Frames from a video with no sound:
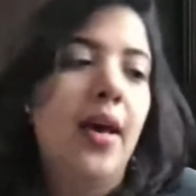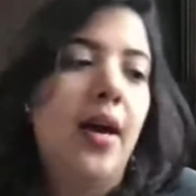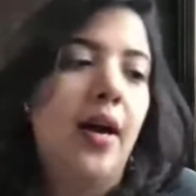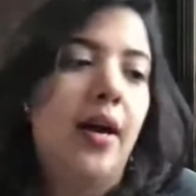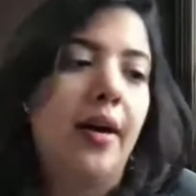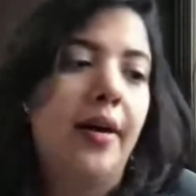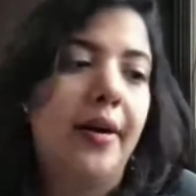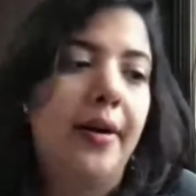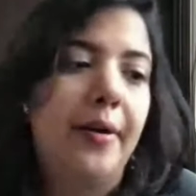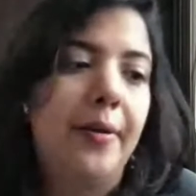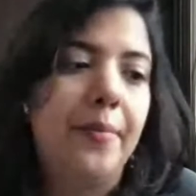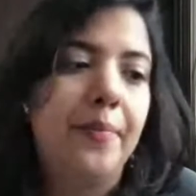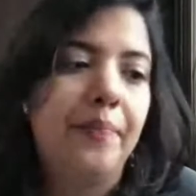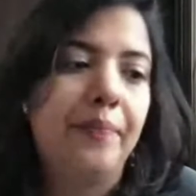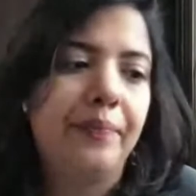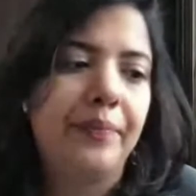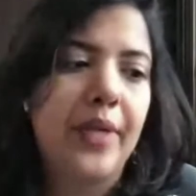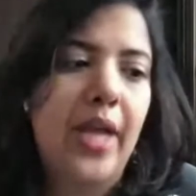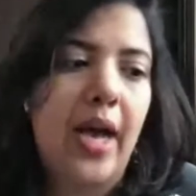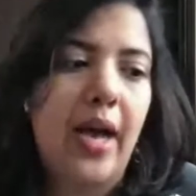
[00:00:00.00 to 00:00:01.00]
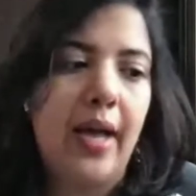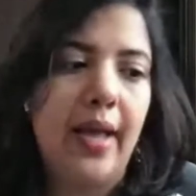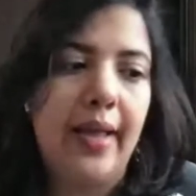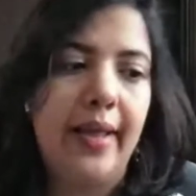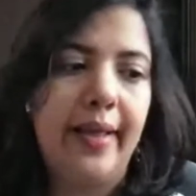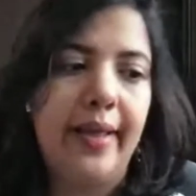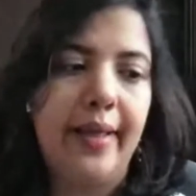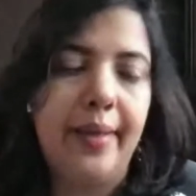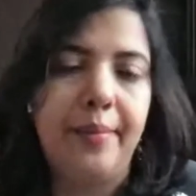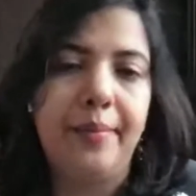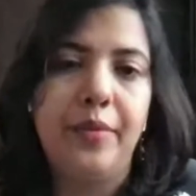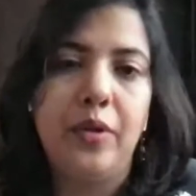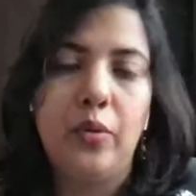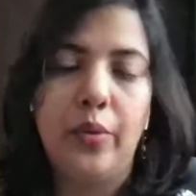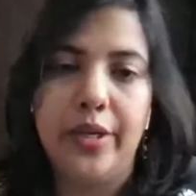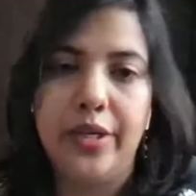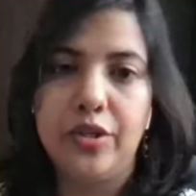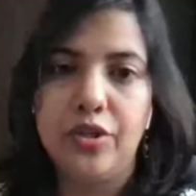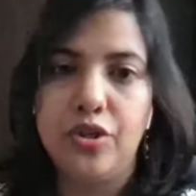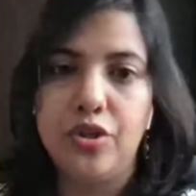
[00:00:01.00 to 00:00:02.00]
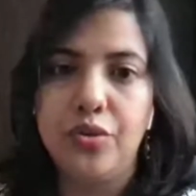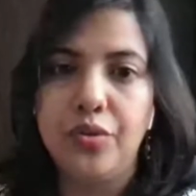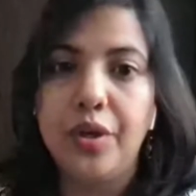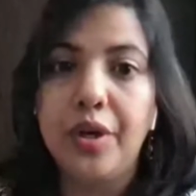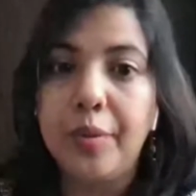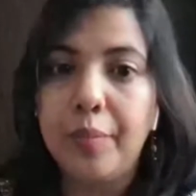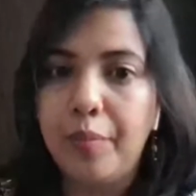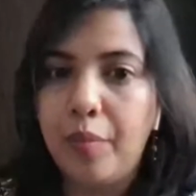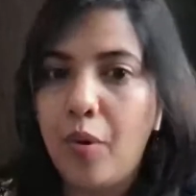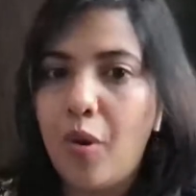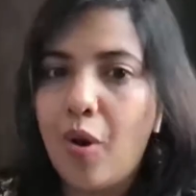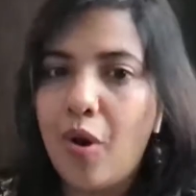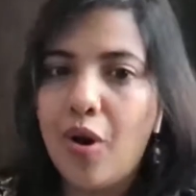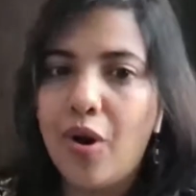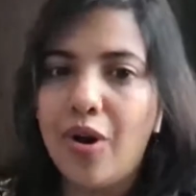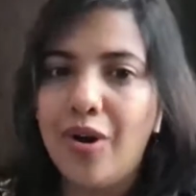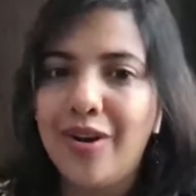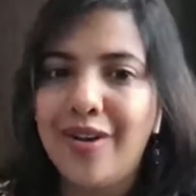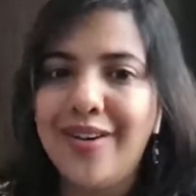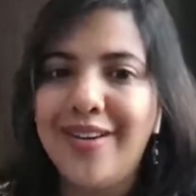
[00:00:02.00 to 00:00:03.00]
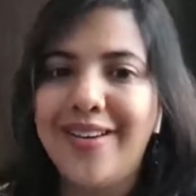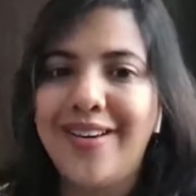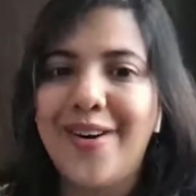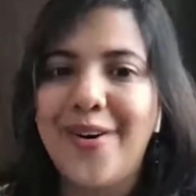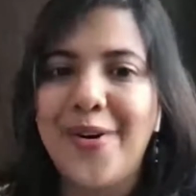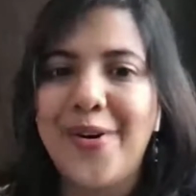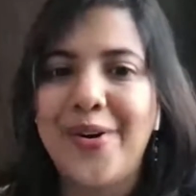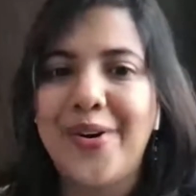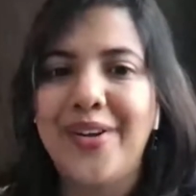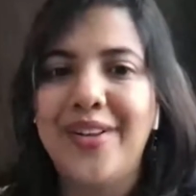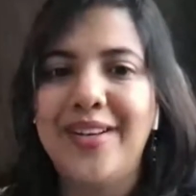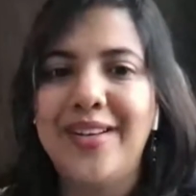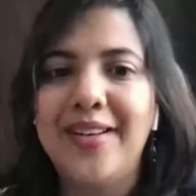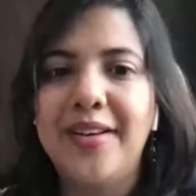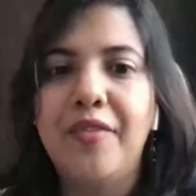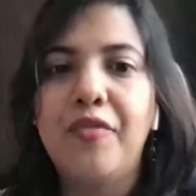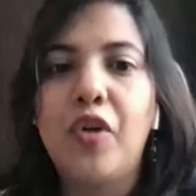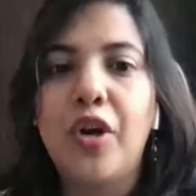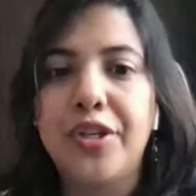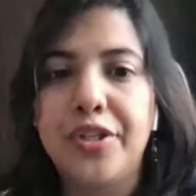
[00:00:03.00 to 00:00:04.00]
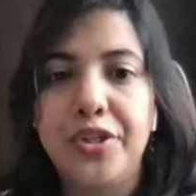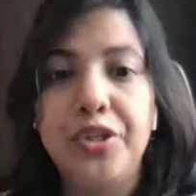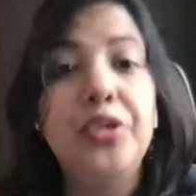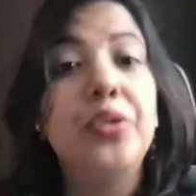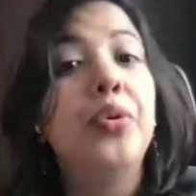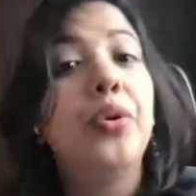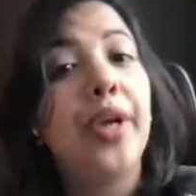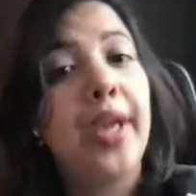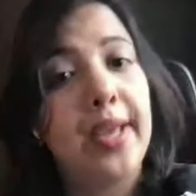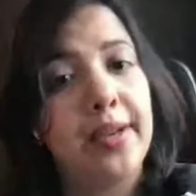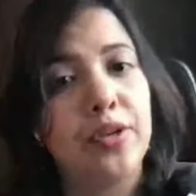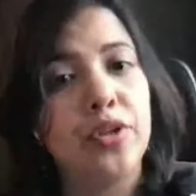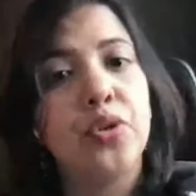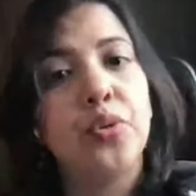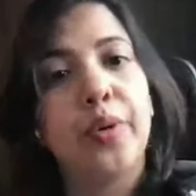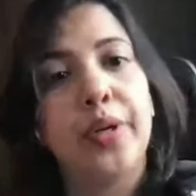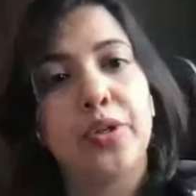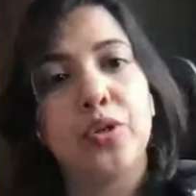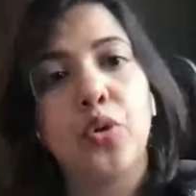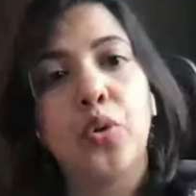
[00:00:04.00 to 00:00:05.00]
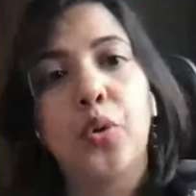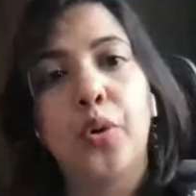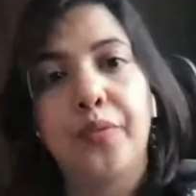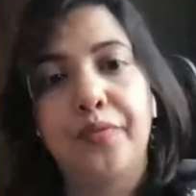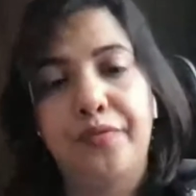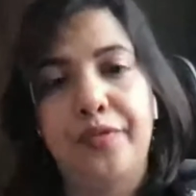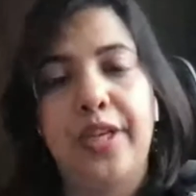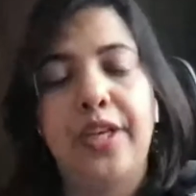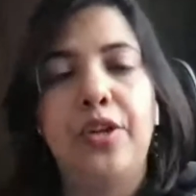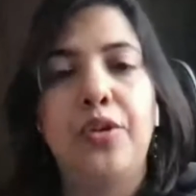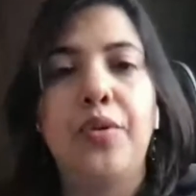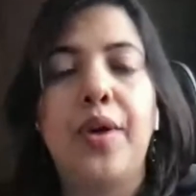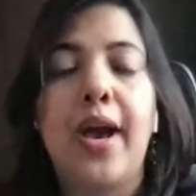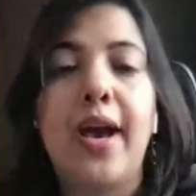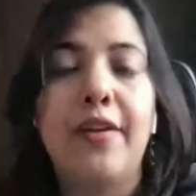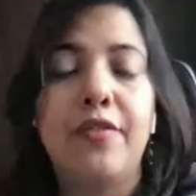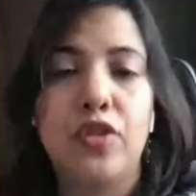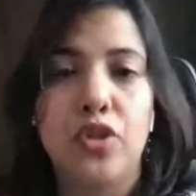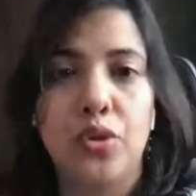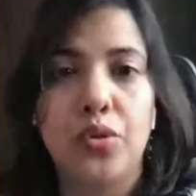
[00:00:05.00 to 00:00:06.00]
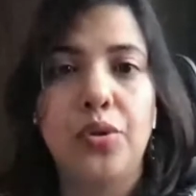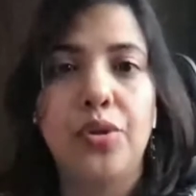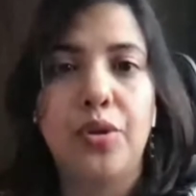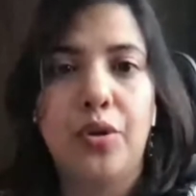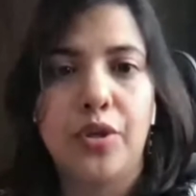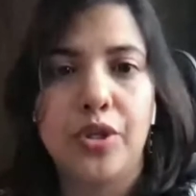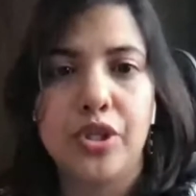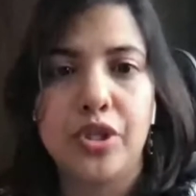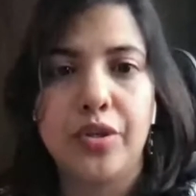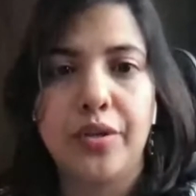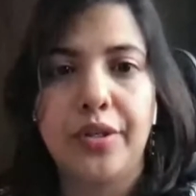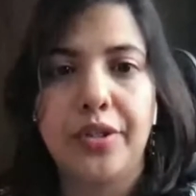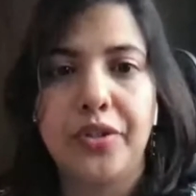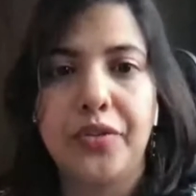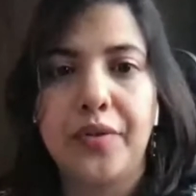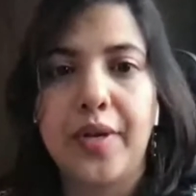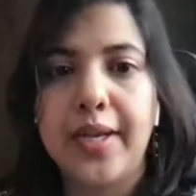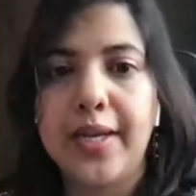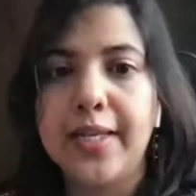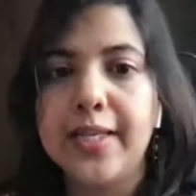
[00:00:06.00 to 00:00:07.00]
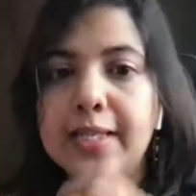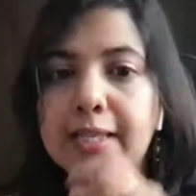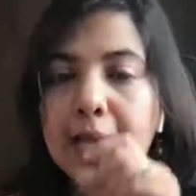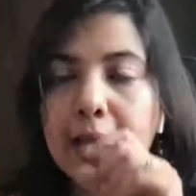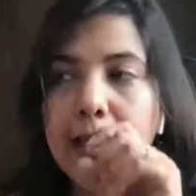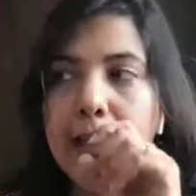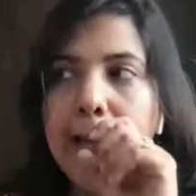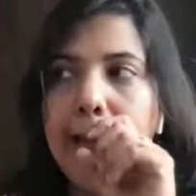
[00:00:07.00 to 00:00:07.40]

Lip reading: I am going to do a blog on what you can do at home when you have shoulder osteoarthritis.